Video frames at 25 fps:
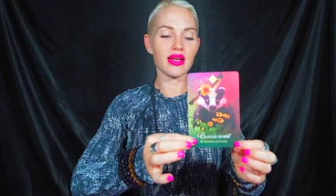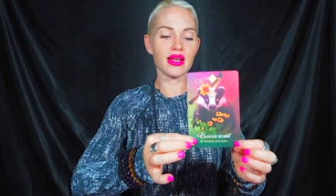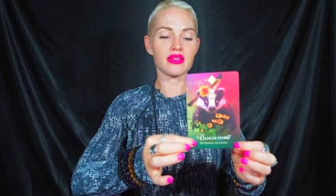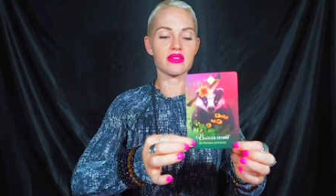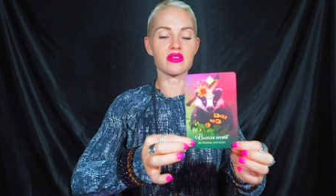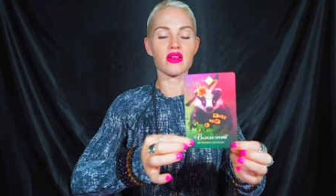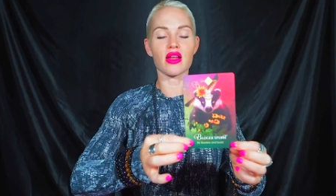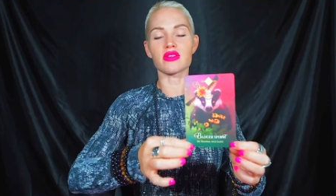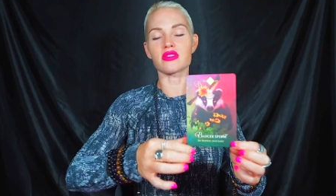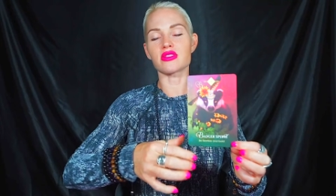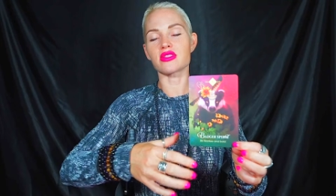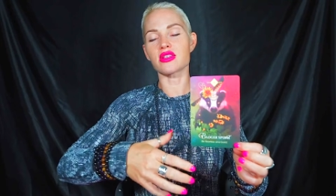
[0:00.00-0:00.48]
It's
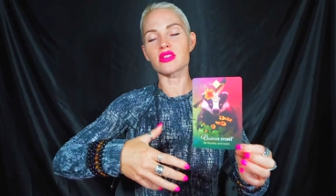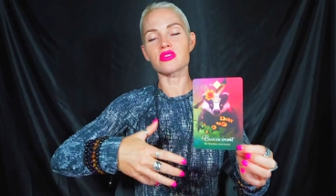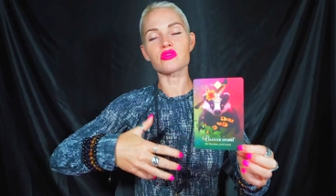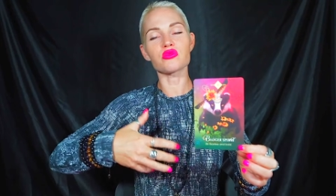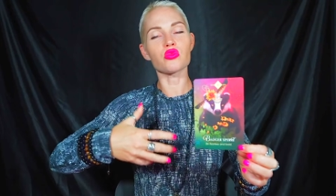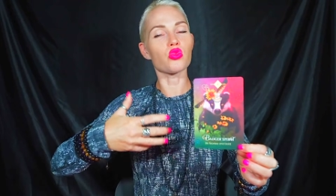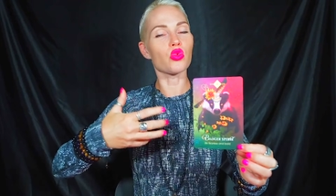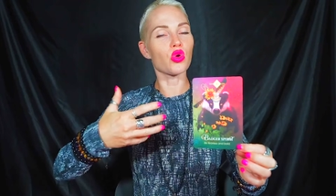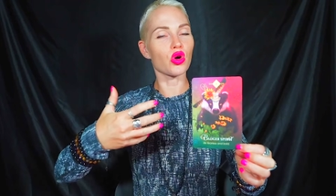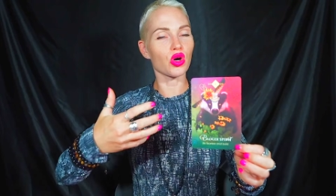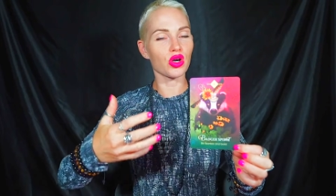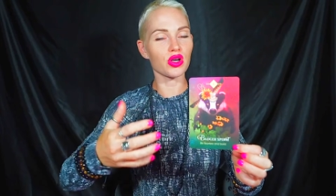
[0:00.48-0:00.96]
not just
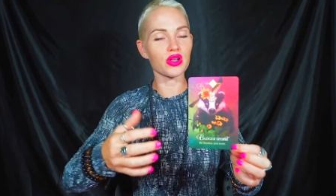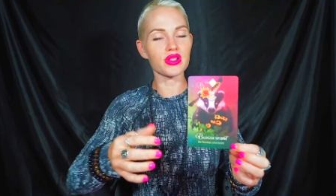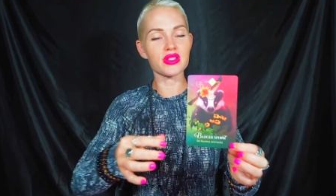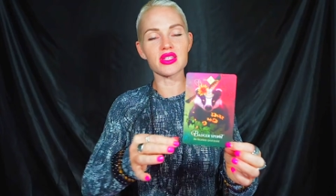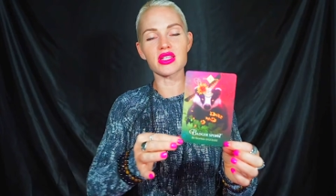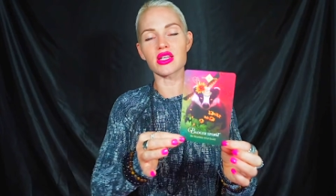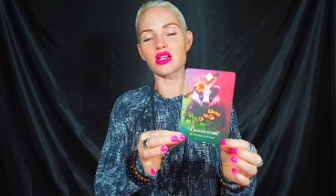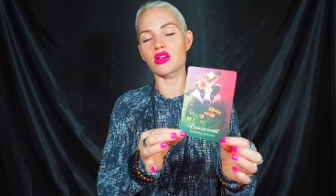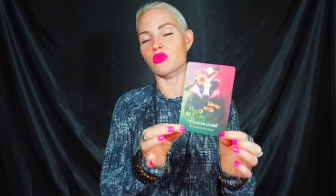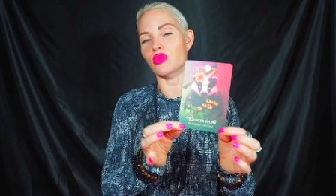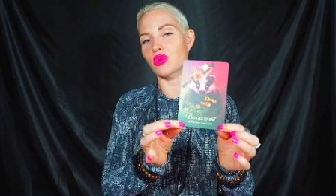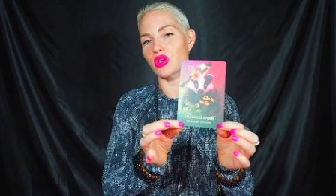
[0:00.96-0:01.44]
words
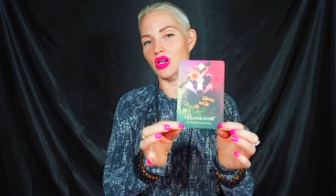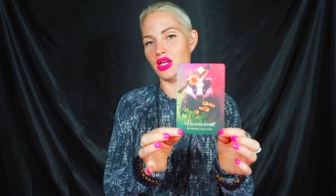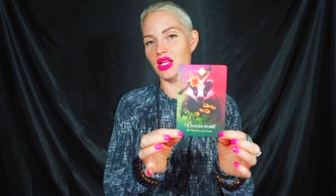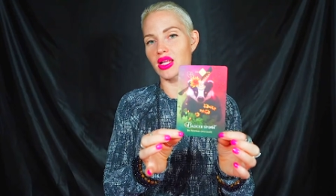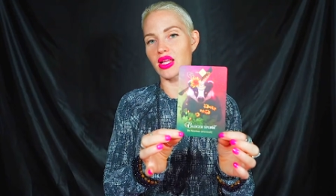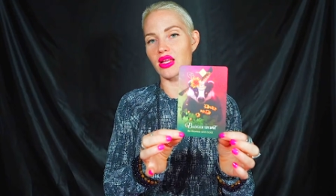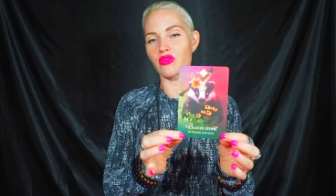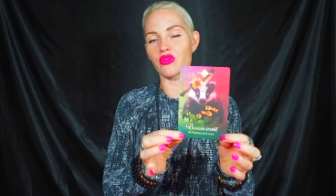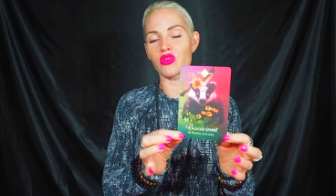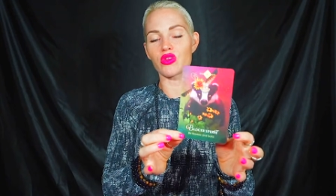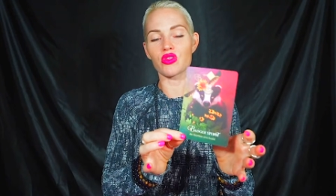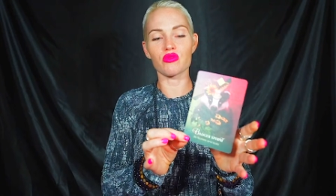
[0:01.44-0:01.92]
here. We're gonna
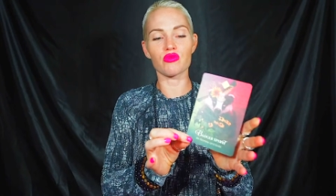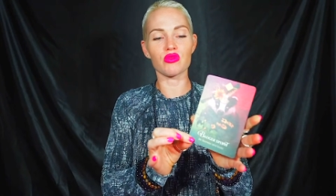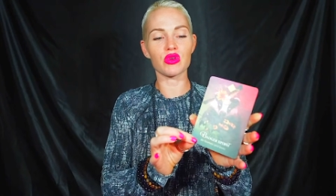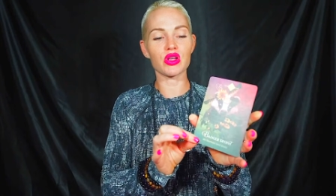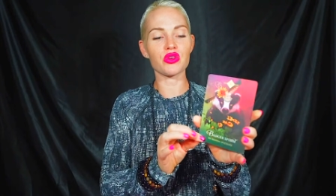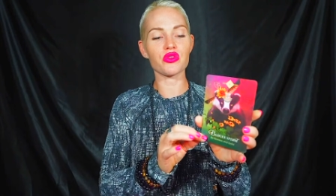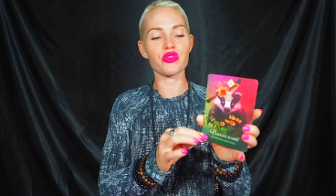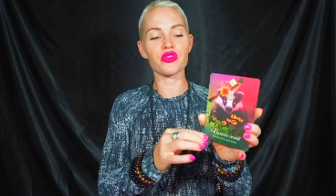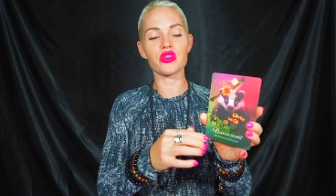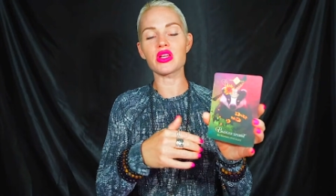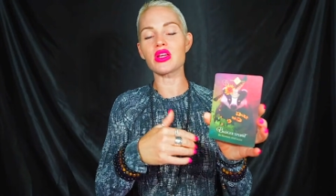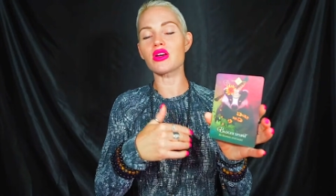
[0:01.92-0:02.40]
give you the real
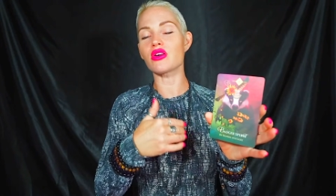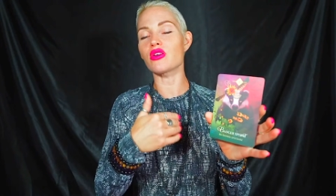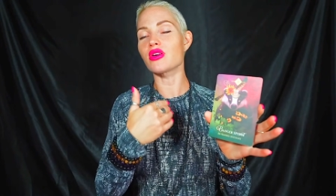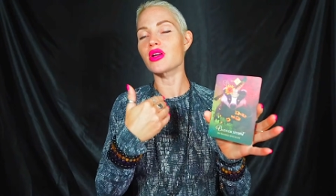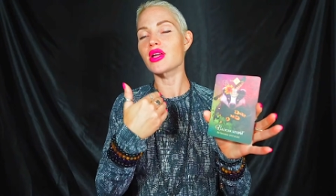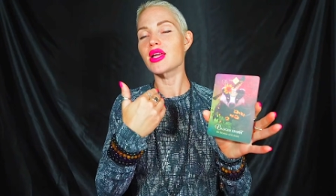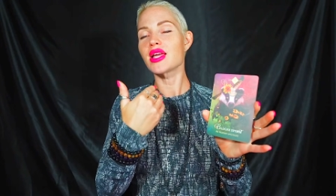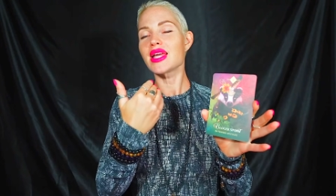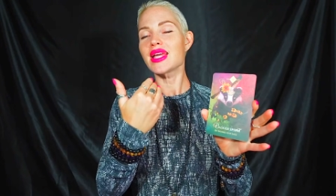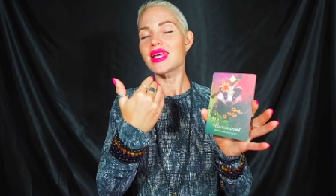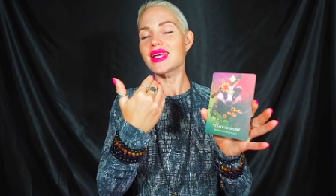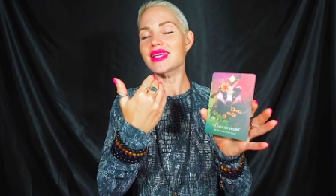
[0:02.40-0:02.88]
deal,
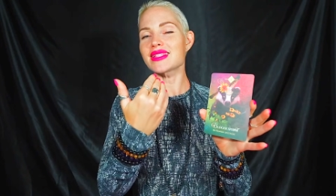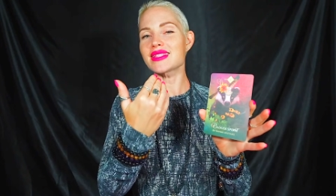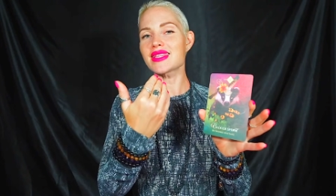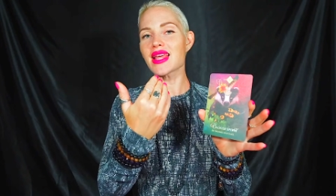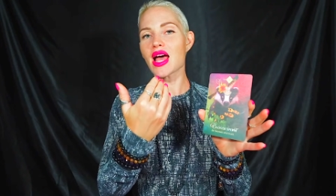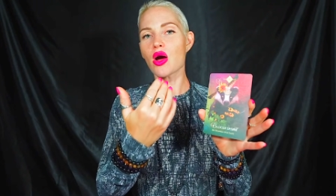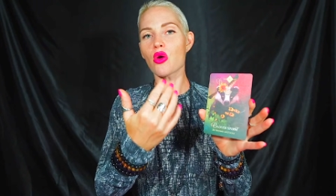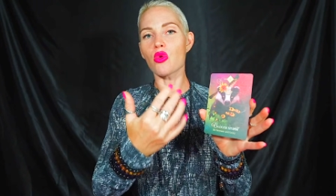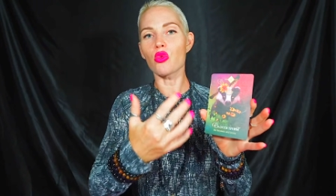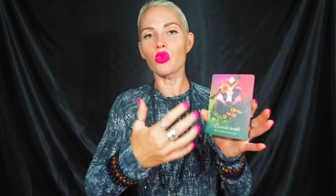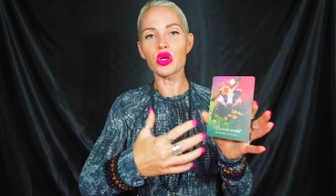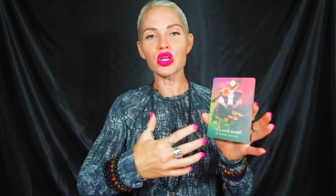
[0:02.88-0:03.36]
is
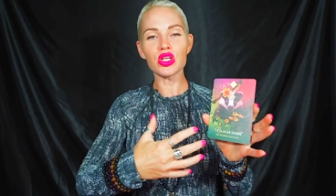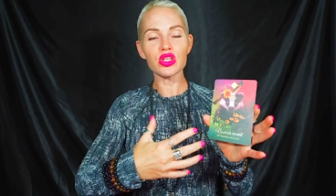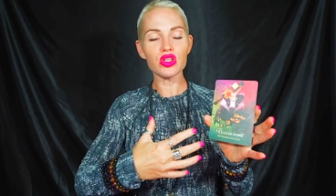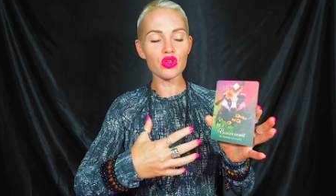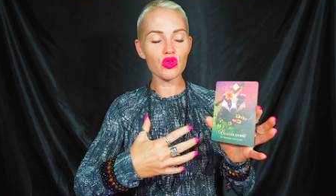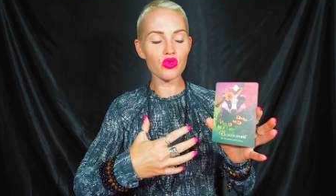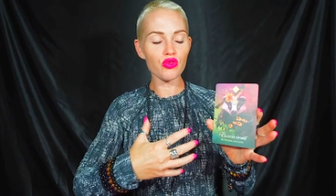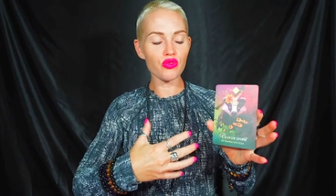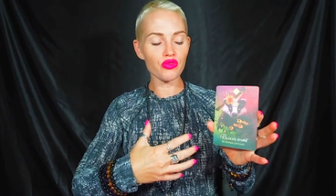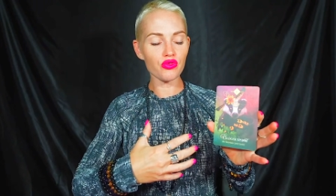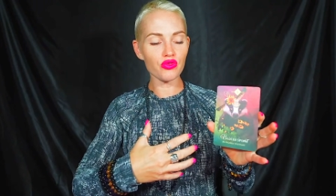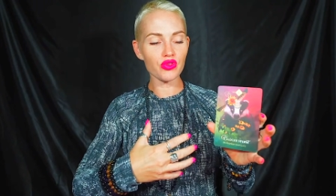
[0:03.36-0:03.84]
that when
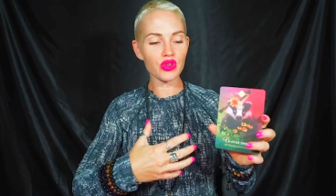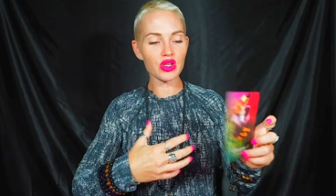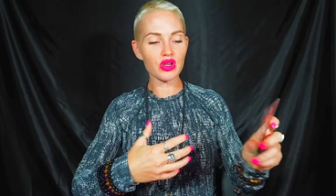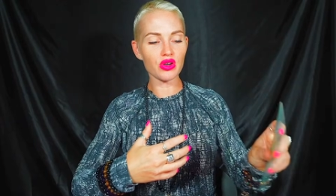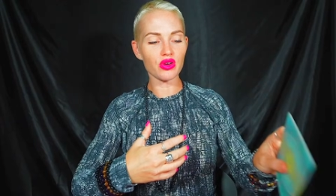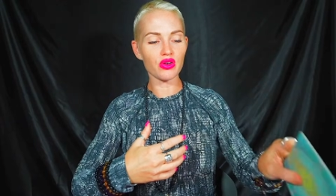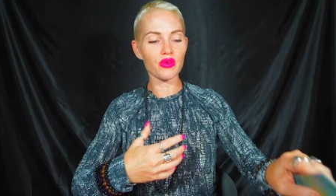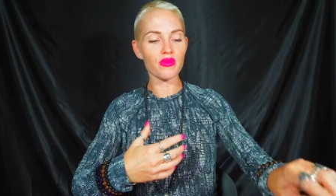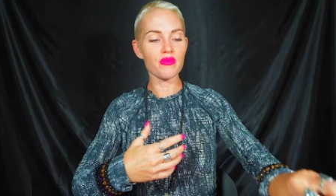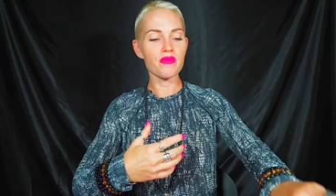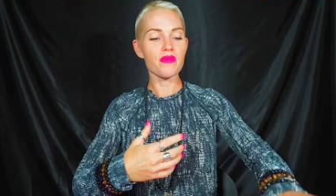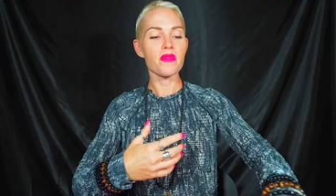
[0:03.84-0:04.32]
you
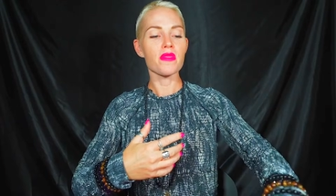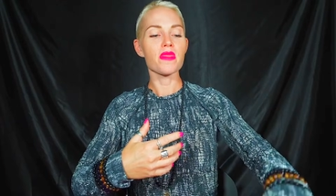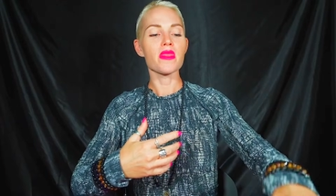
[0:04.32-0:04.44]
feel